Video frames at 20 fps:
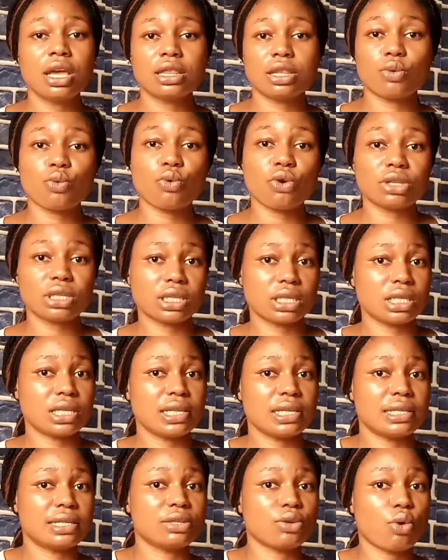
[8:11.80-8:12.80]
the quantity
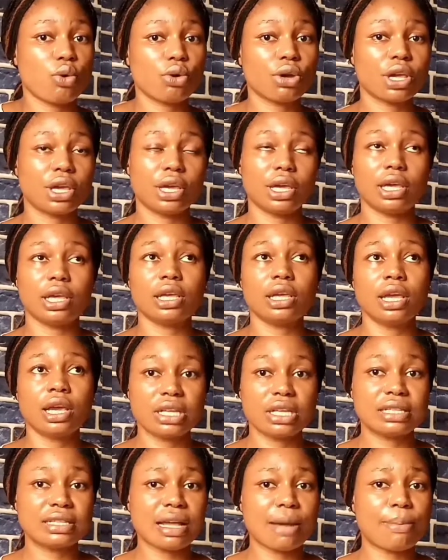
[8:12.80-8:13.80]
is okay
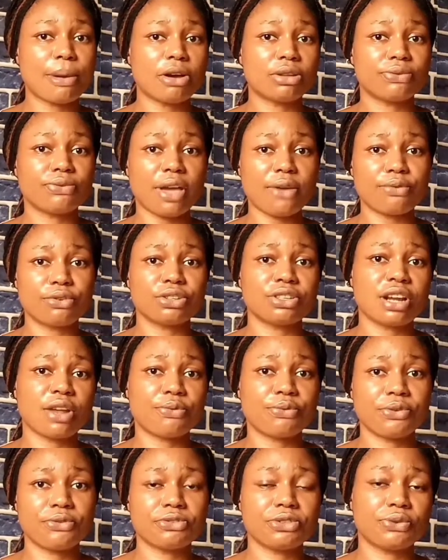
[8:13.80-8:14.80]
it's about
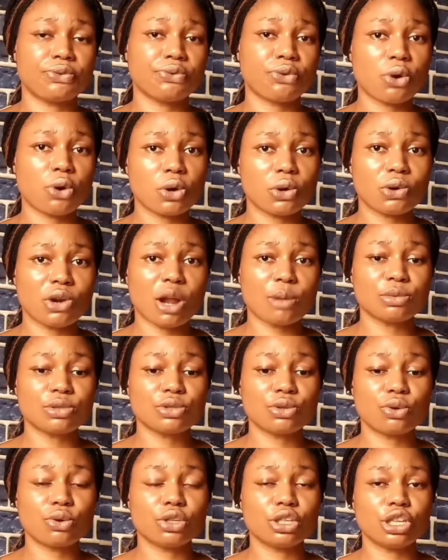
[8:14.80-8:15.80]
554 grams
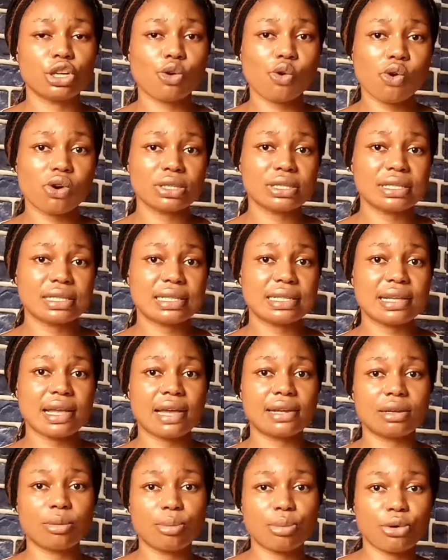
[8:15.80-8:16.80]
so the quantity and
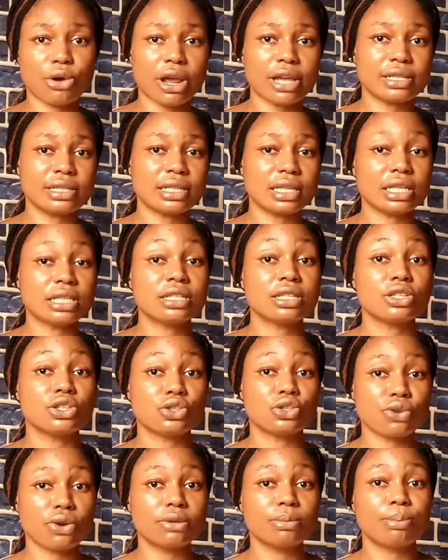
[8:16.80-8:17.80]
the price is
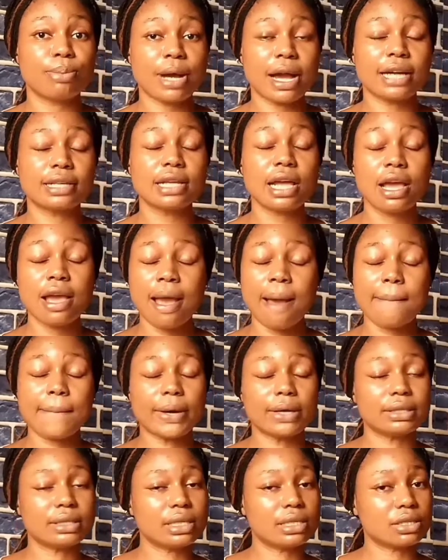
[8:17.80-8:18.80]
not bad
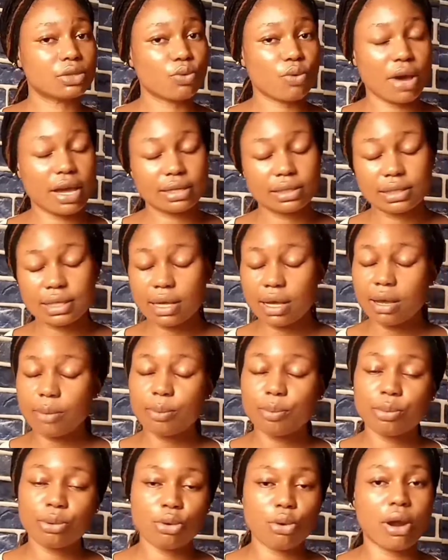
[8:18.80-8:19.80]
but it's quite
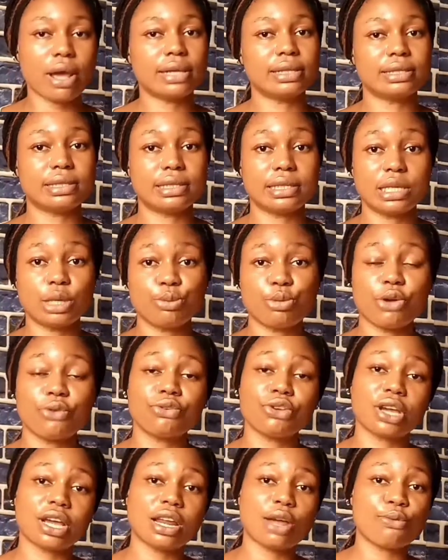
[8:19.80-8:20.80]
pricey but if you
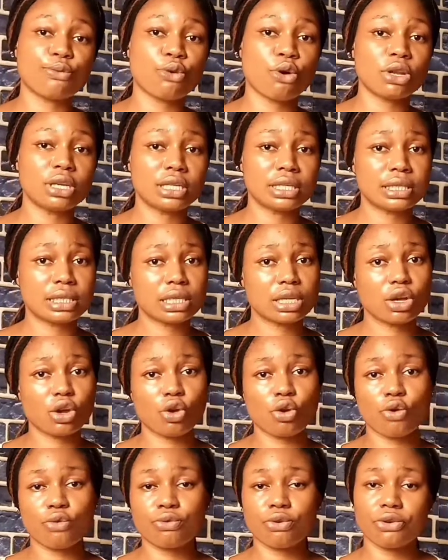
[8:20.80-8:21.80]
can afford it
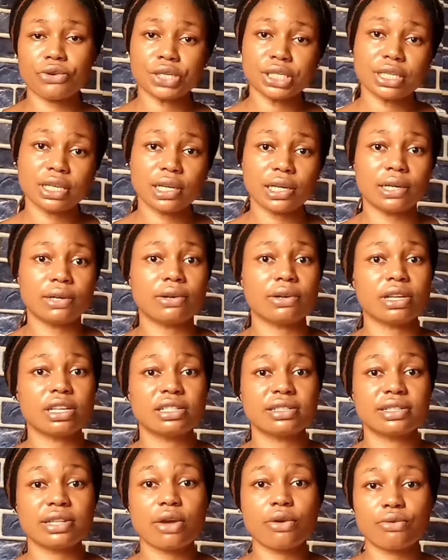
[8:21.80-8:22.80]
go for it girl
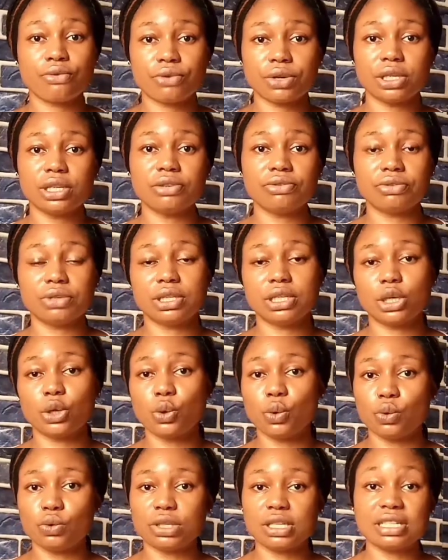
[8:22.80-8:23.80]
it's really really
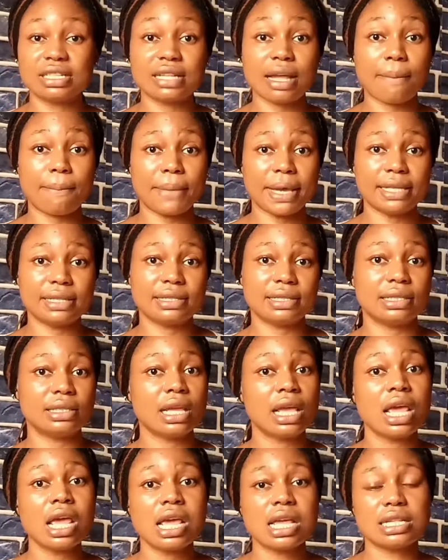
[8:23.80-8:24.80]
good it's amazing
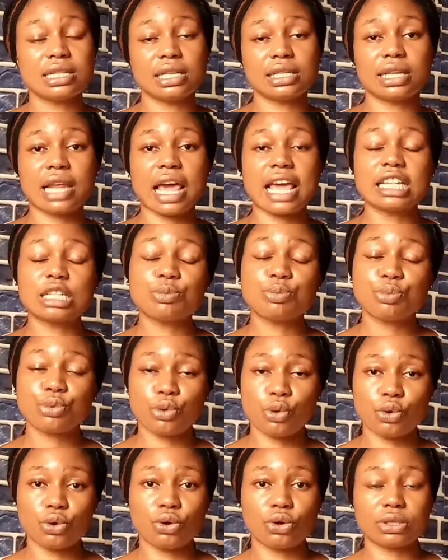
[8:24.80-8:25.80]
it's a nice
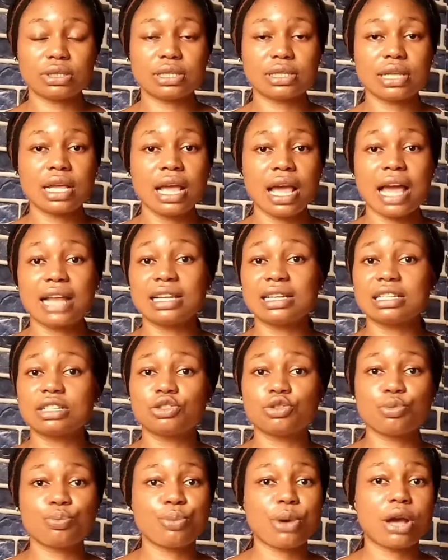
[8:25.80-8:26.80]
product and it's
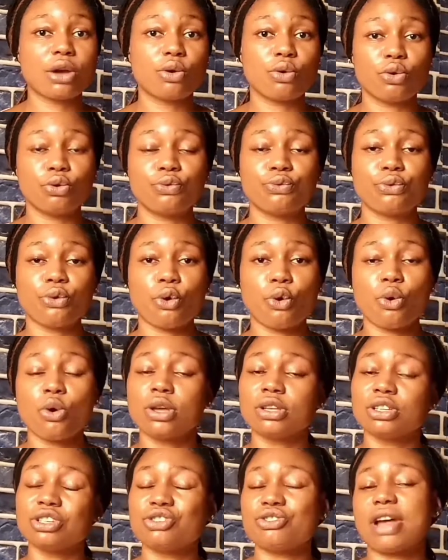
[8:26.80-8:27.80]
super good for
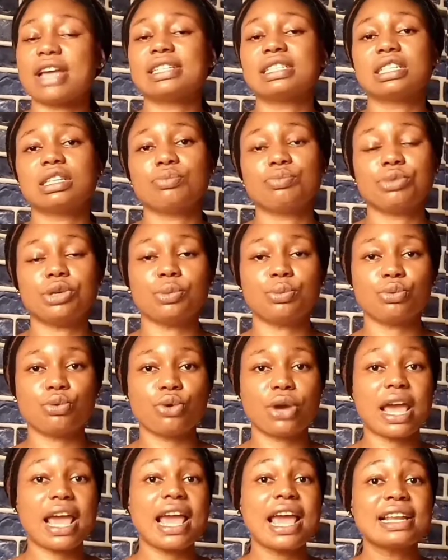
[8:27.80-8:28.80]
dry skin people
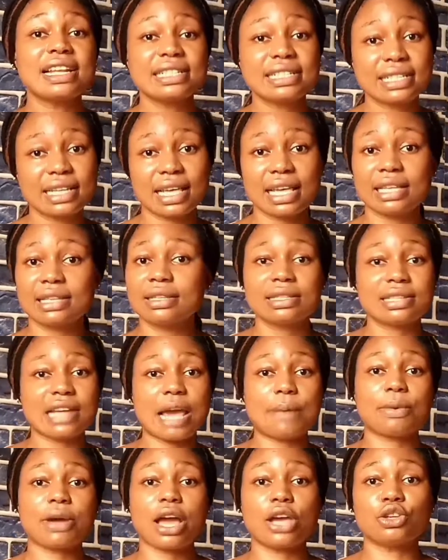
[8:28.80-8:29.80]
any skin
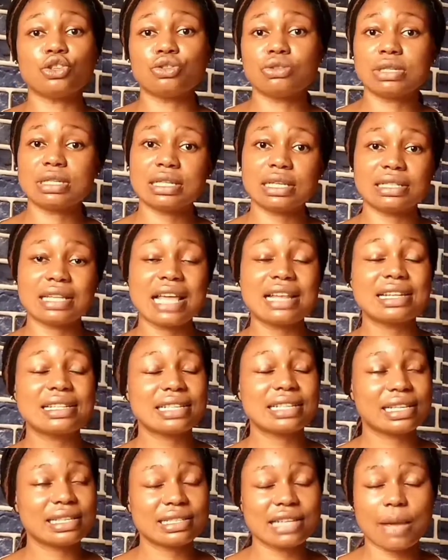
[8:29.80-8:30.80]
type can use it any
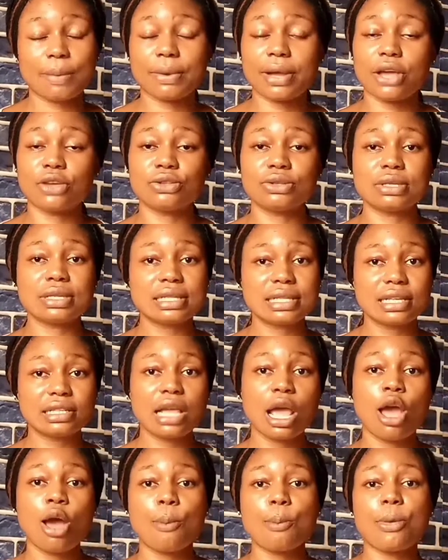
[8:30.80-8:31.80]
skin type can use it
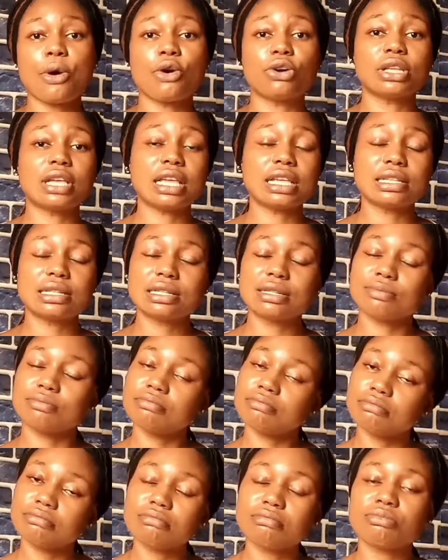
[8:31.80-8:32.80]
but it's
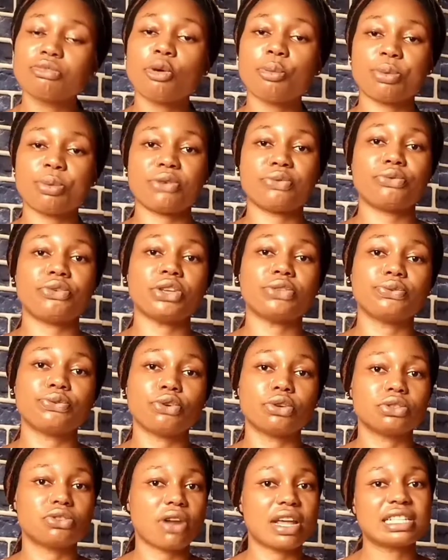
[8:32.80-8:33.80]
more perfect for
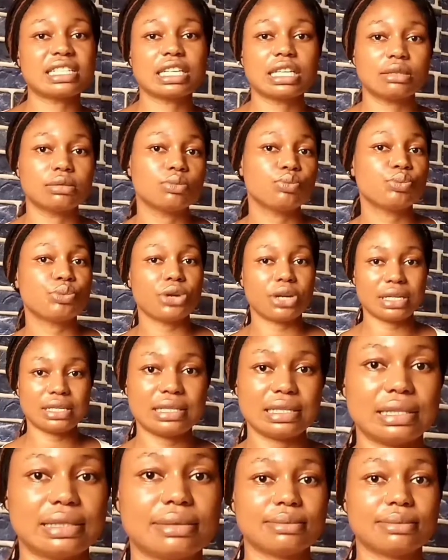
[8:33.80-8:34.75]
dry skin person.